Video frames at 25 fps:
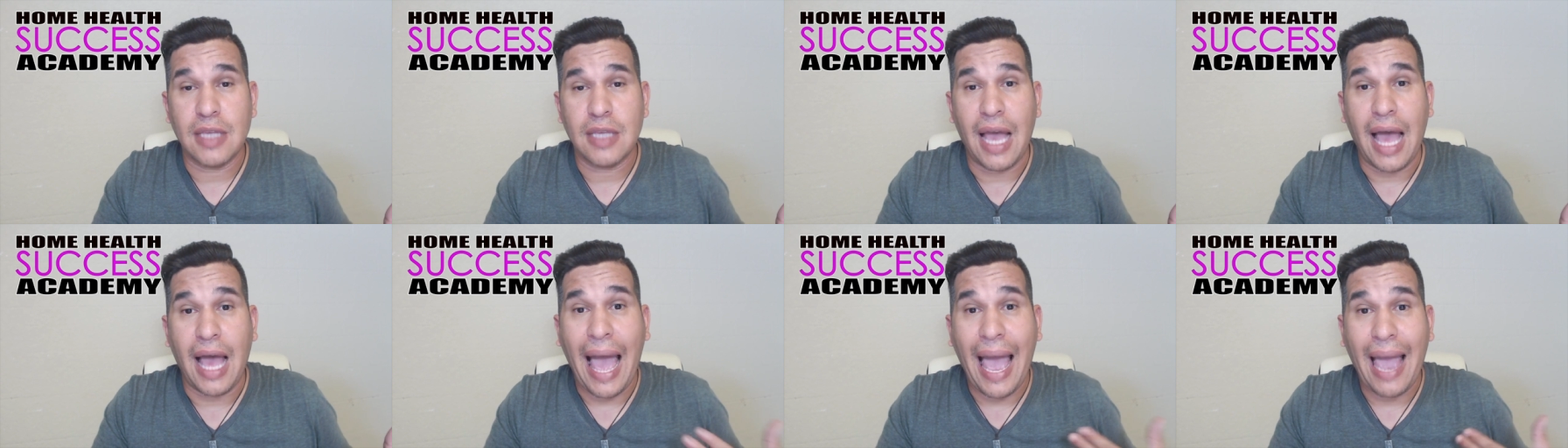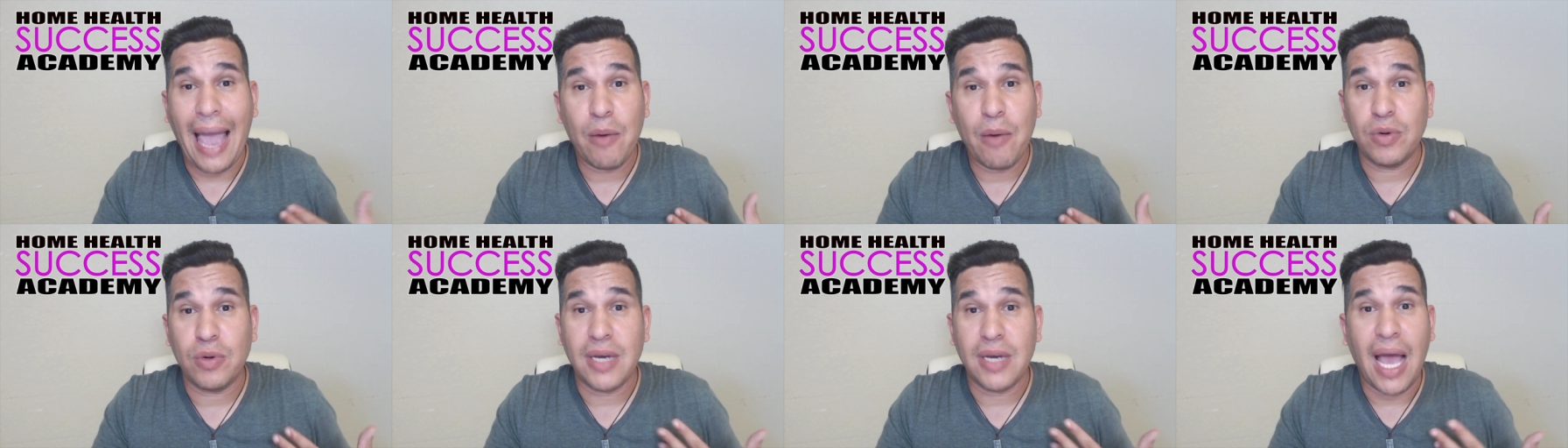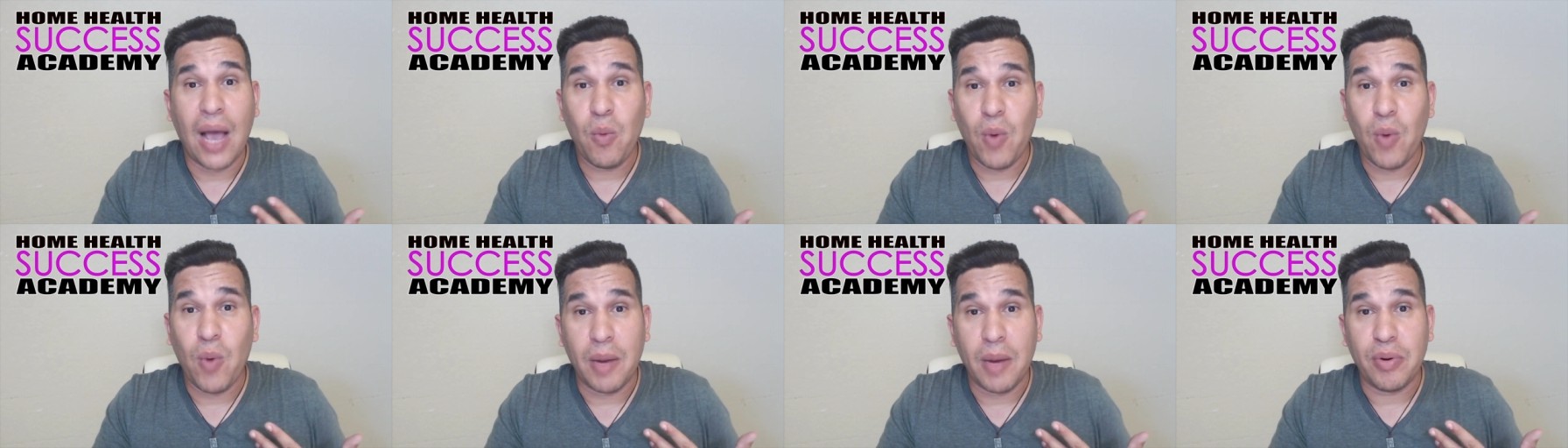I would
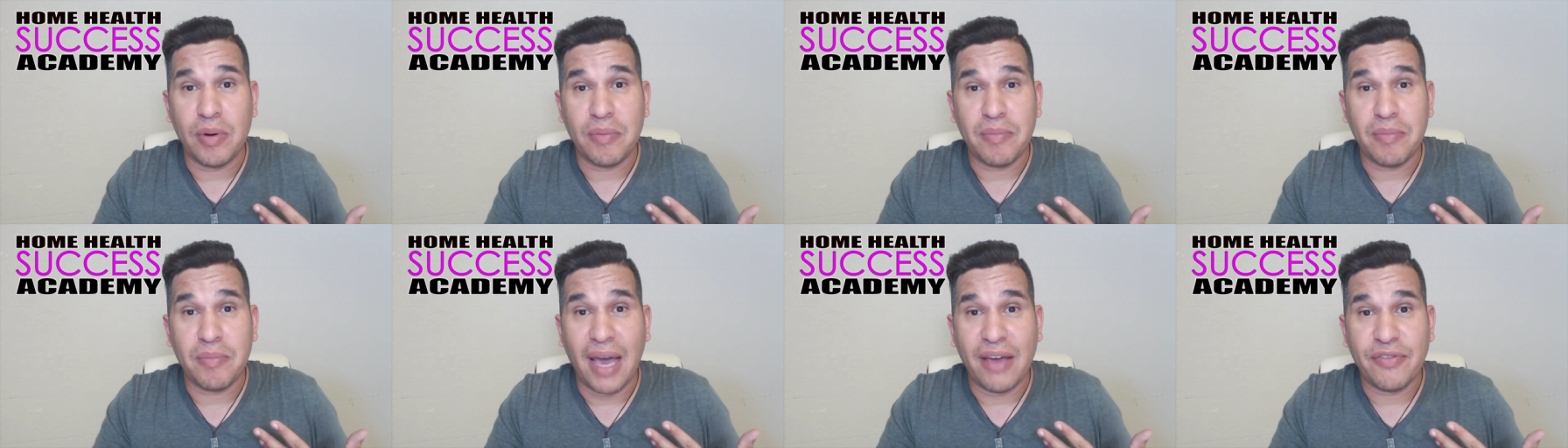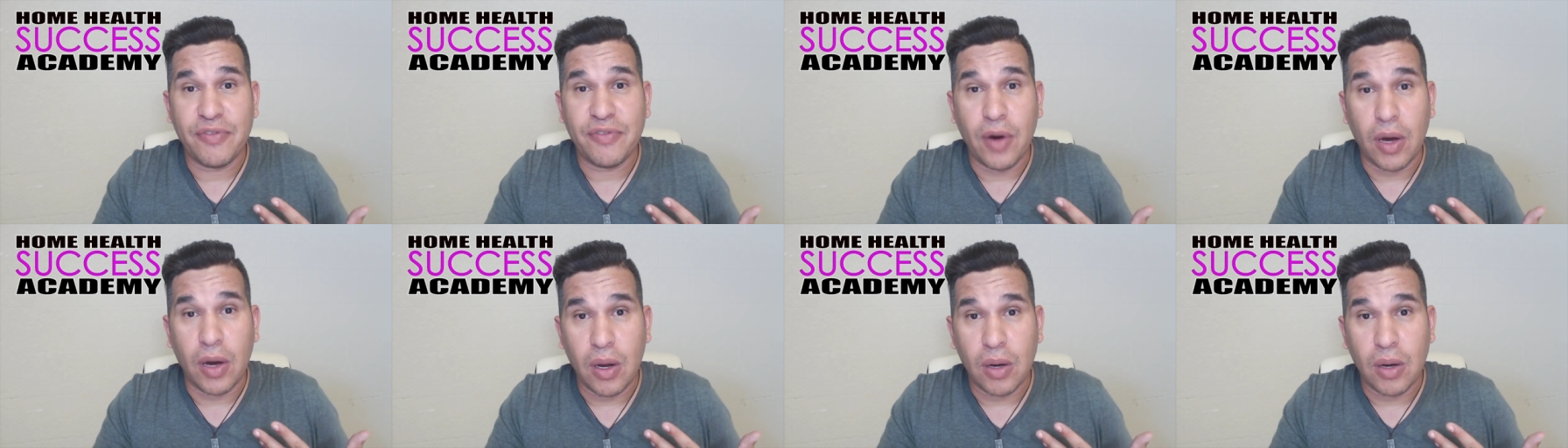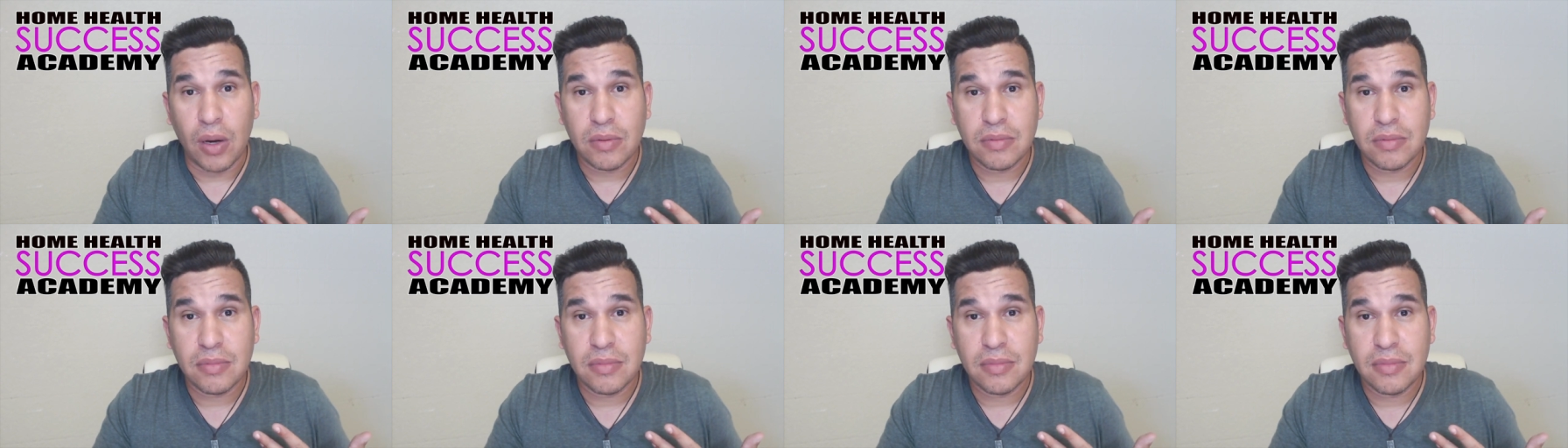not want to put my photo,
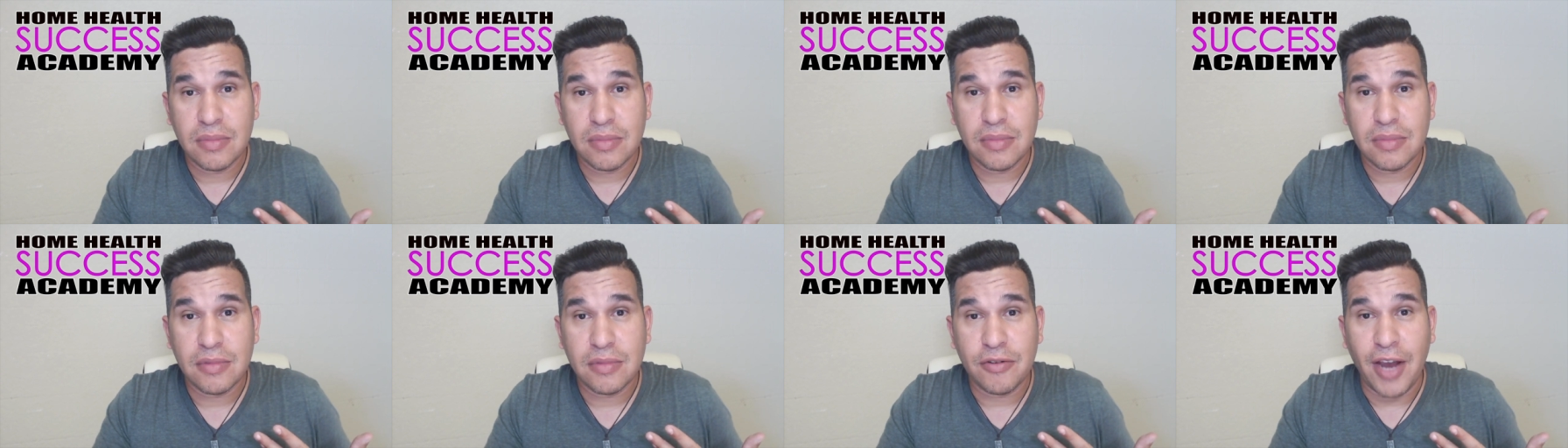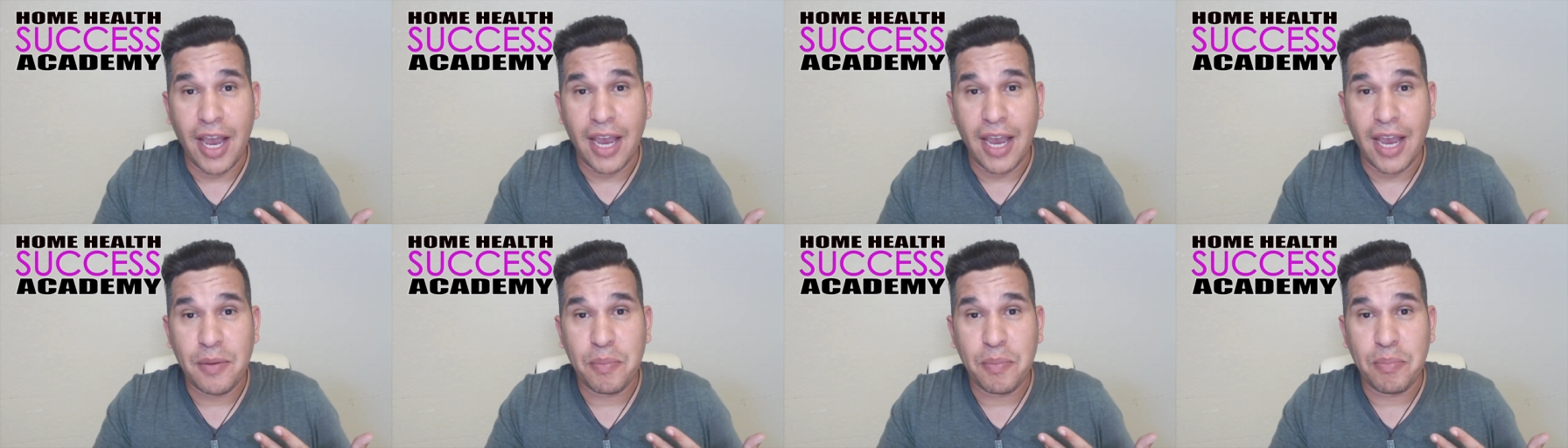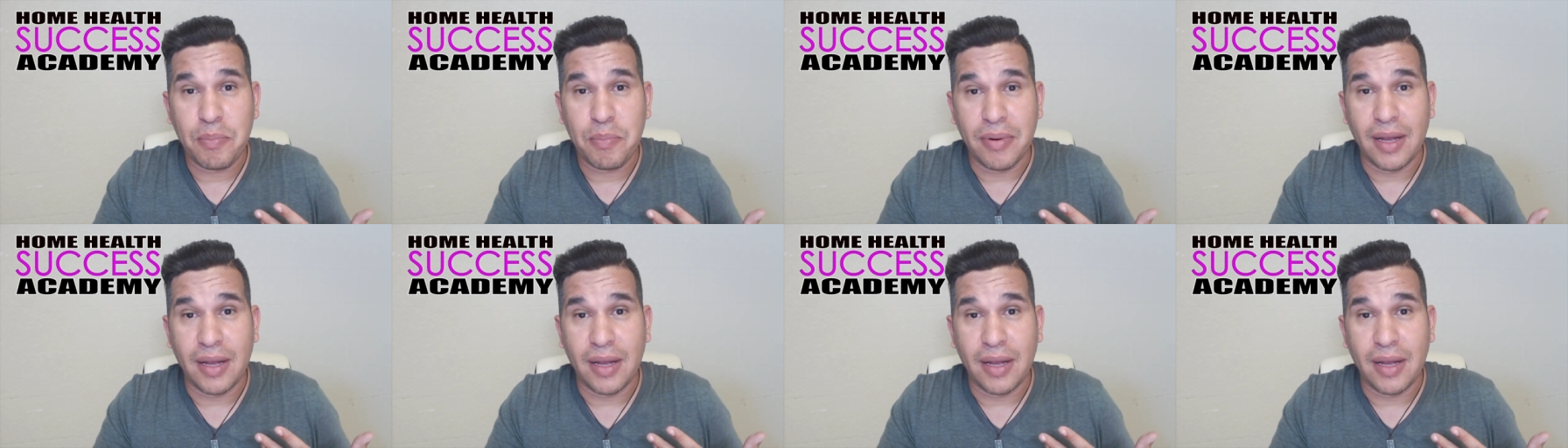right?